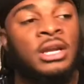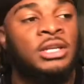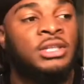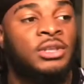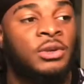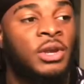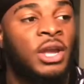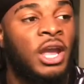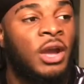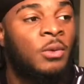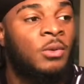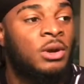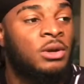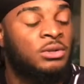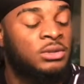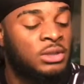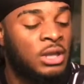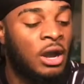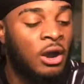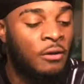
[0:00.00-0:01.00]
So he had
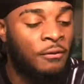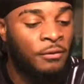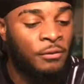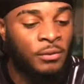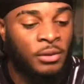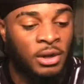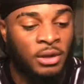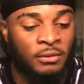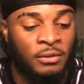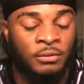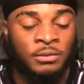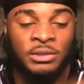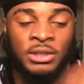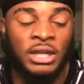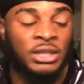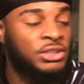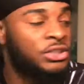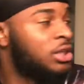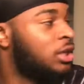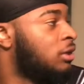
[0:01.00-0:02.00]
walked off or whatever, he was
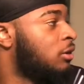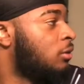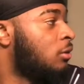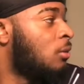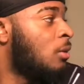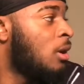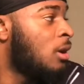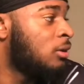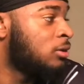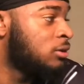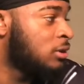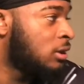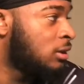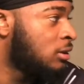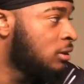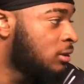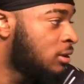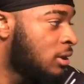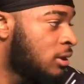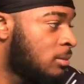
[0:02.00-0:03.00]
like chilling on the wall, so I
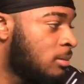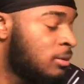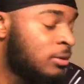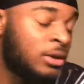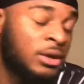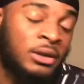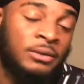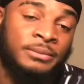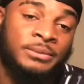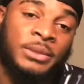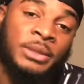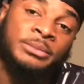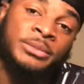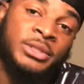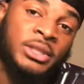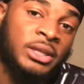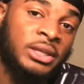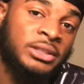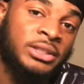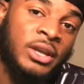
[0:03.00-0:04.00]
looked at him or whatever, and I'm
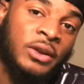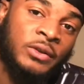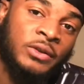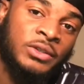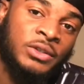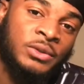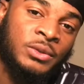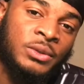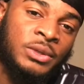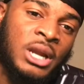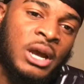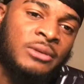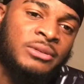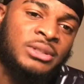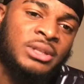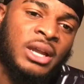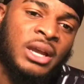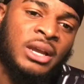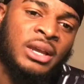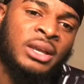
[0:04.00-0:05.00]
started talking to her, and I
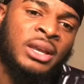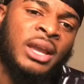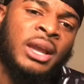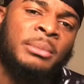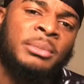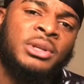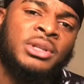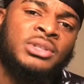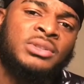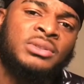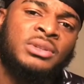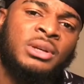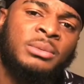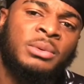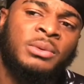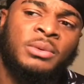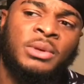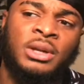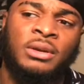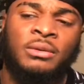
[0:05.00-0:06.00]
was like, yeah, I'm going to hit you
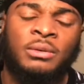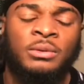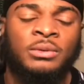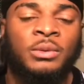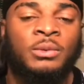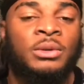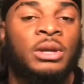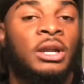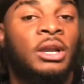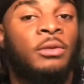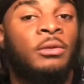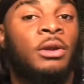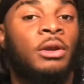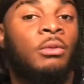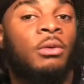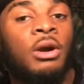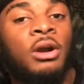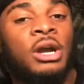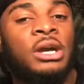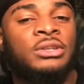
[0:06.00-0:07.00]
up or whatever, when I get ready
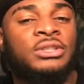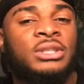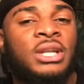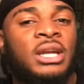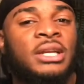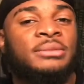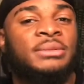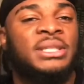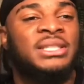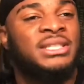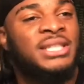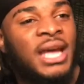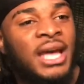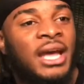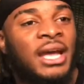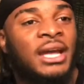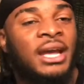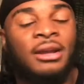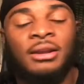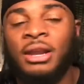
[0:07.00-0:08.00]
to walk out, she's like,
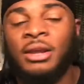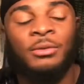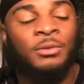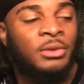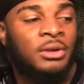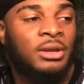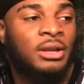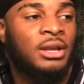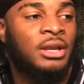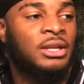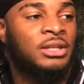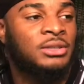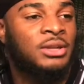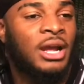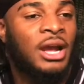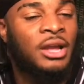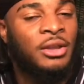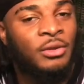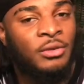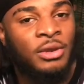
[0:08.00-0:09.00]
Ty, I'm like, what? She's
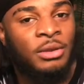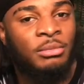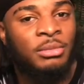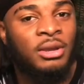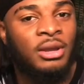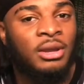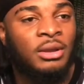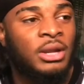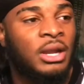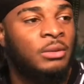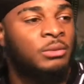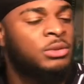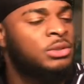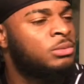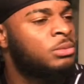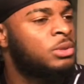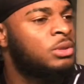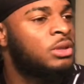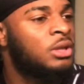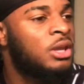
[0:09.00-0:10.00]
like, how you going to hit me up? I'm like, what
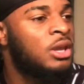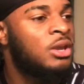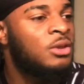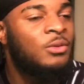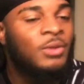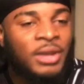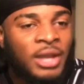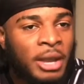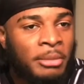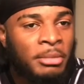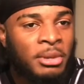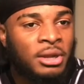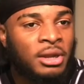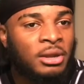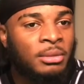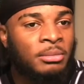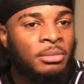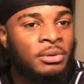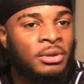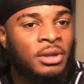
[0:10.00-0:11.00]
you mean? You ain't got my
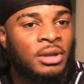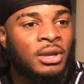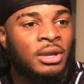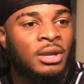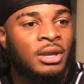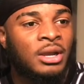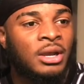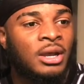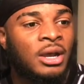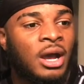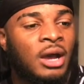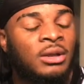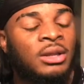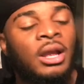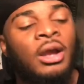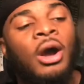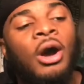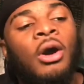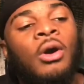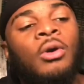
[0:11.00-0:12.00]
number. I'm
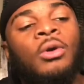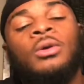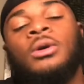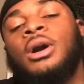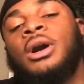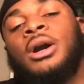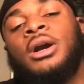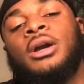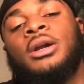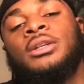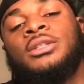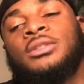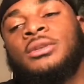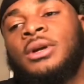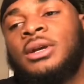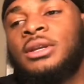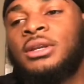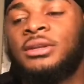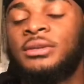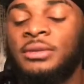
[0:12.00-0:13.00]
like, oh, all right.
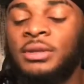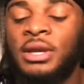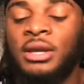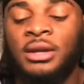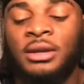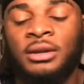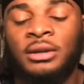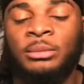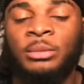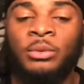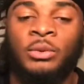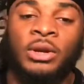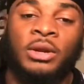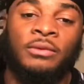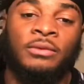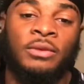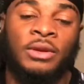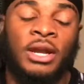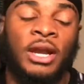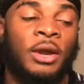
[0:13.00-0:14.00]
So I got a number,
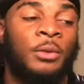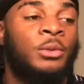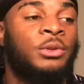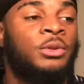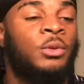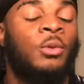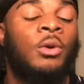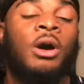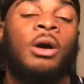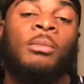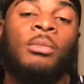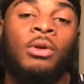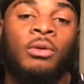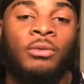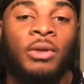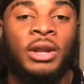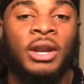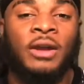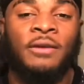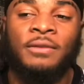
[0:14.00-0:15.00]
whatever. And I went to Walmart
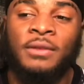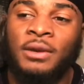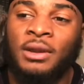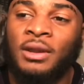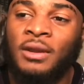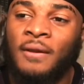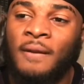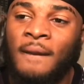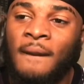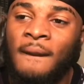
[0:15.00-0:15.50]
right after that.